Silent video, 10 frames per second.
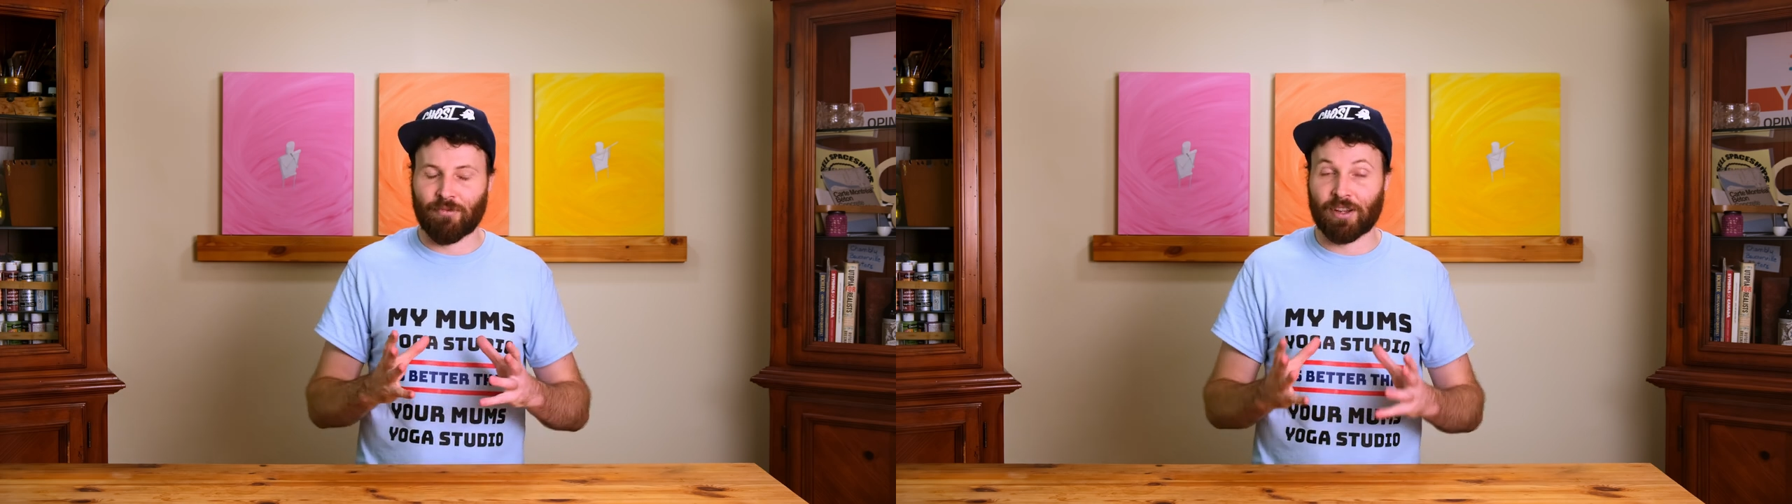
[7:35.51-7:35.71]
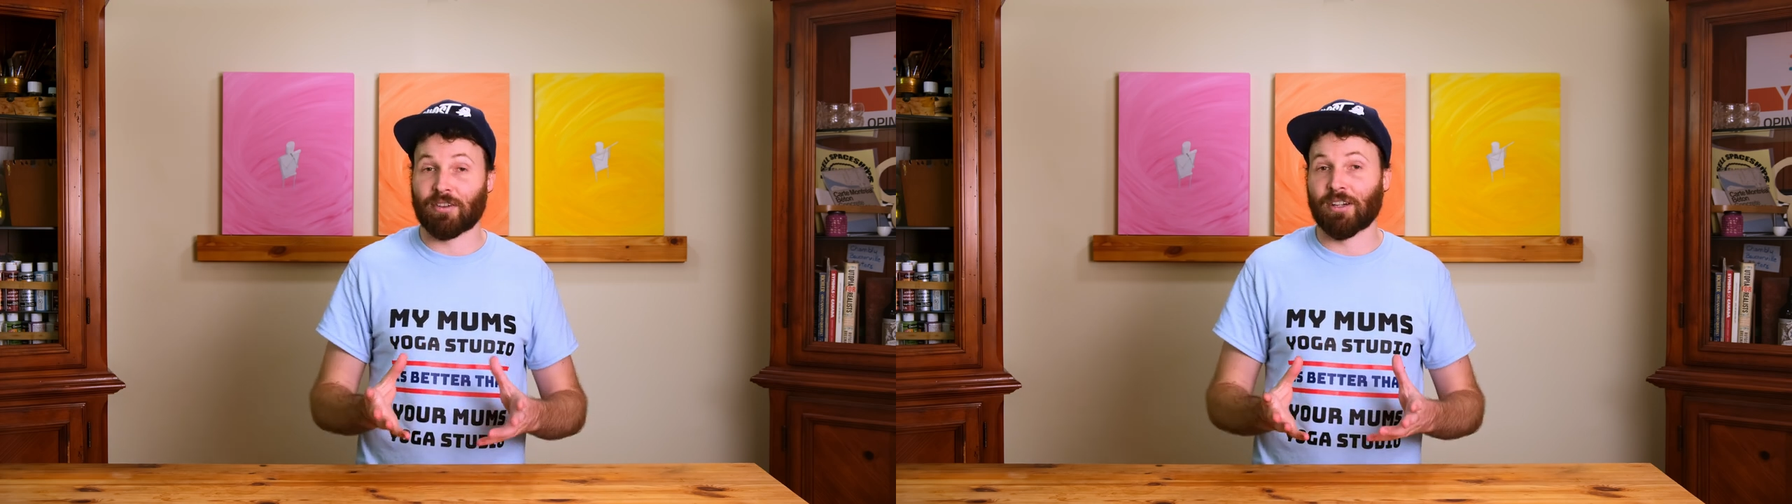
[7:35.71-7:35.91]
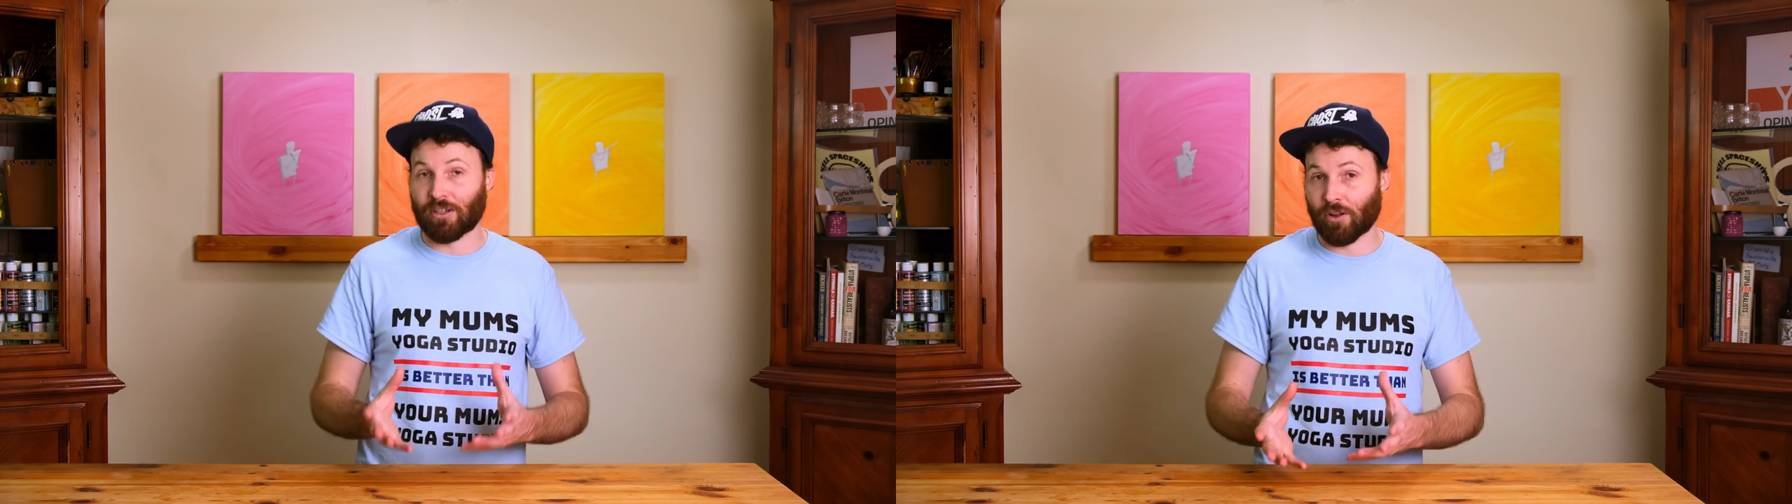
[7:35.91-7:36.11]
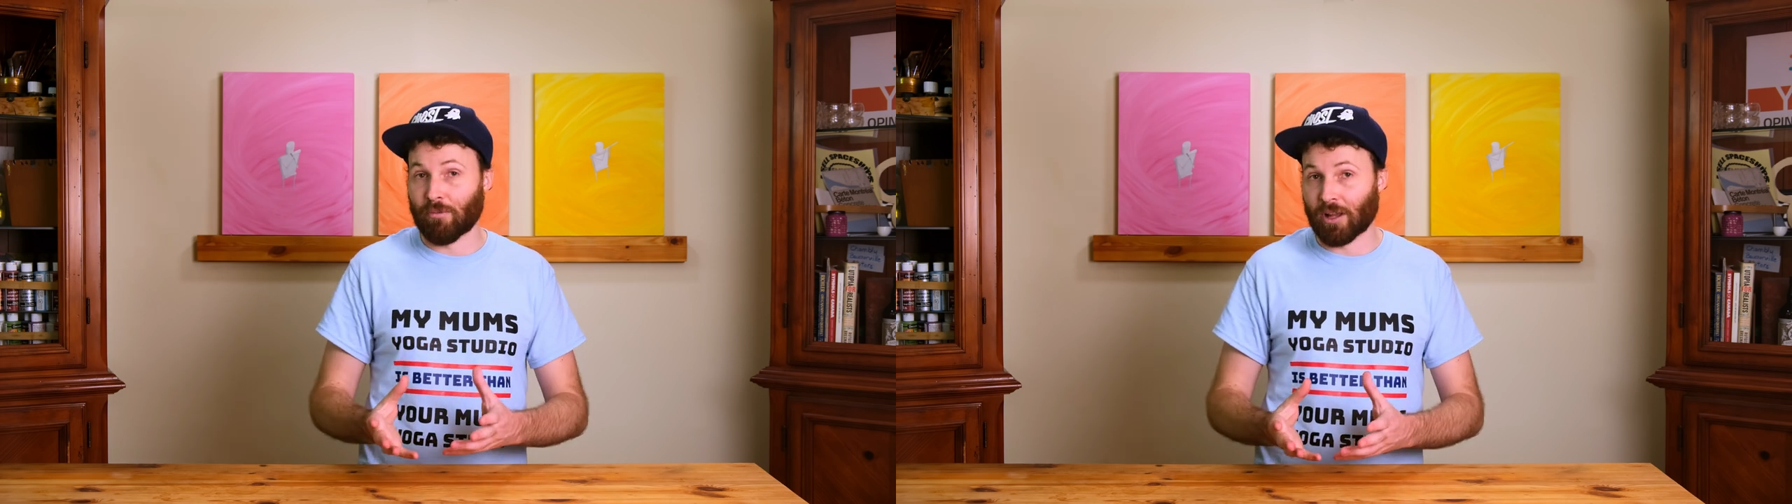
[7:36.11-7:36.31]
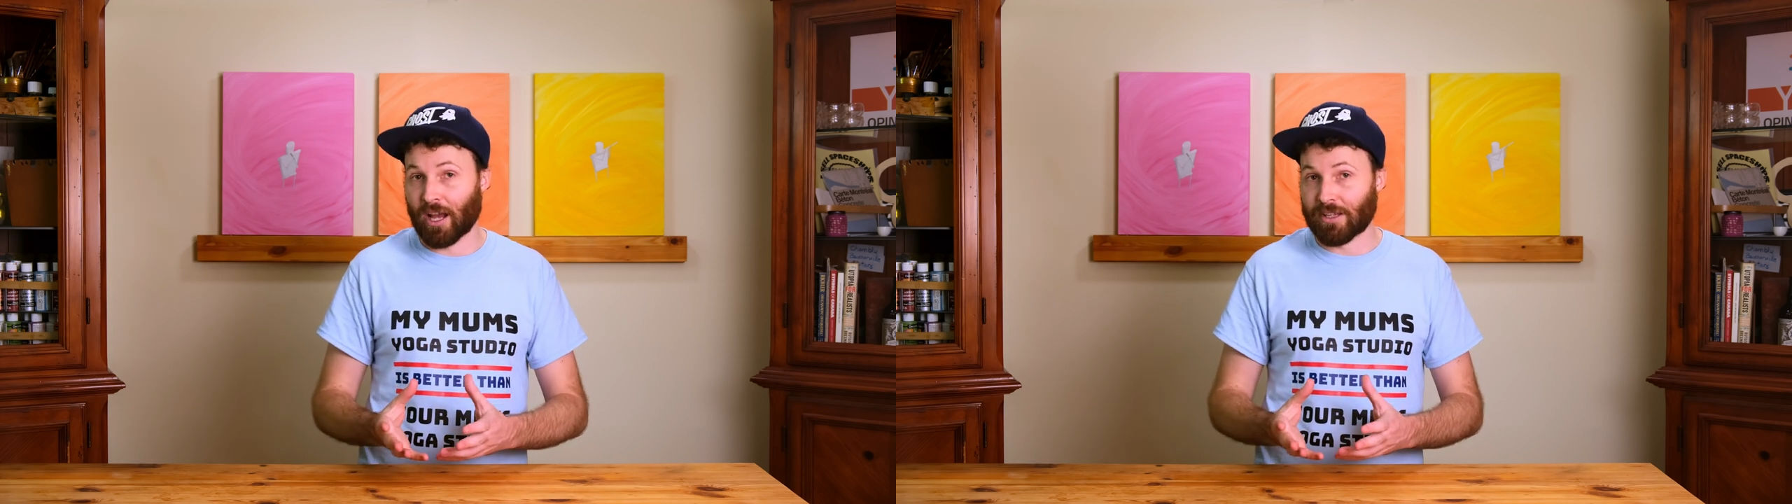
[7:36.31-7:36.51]
very
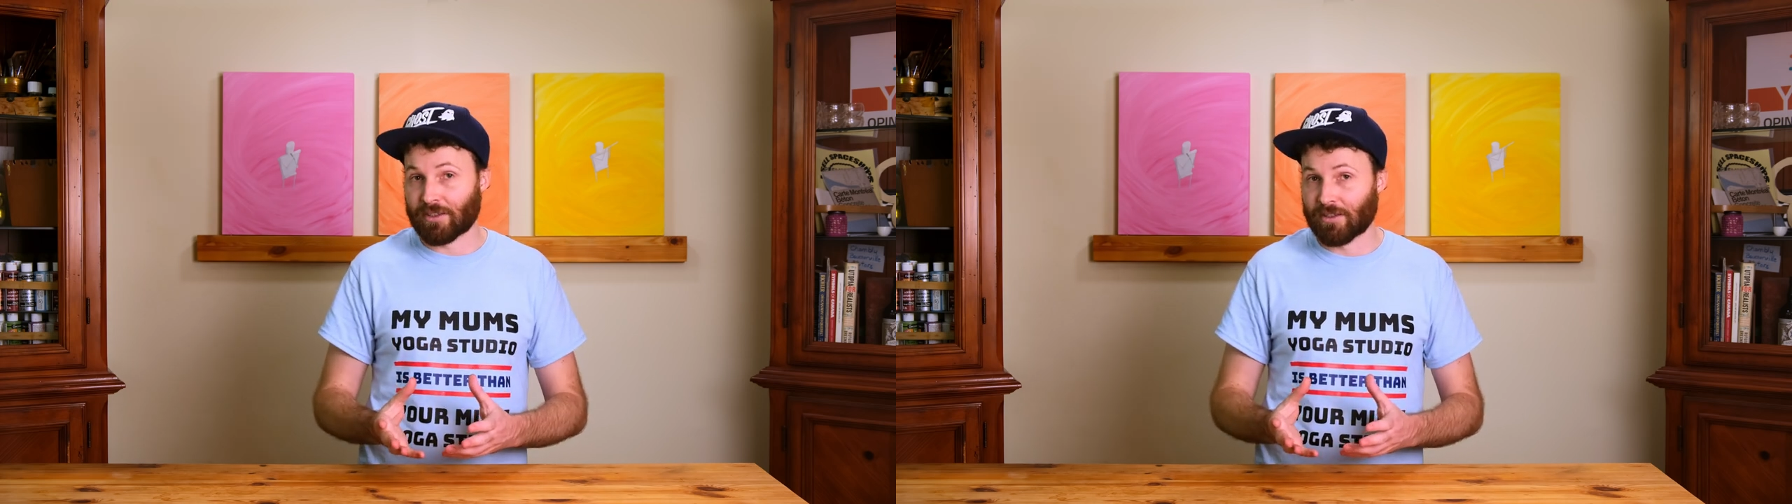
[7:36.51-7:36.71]
globalized.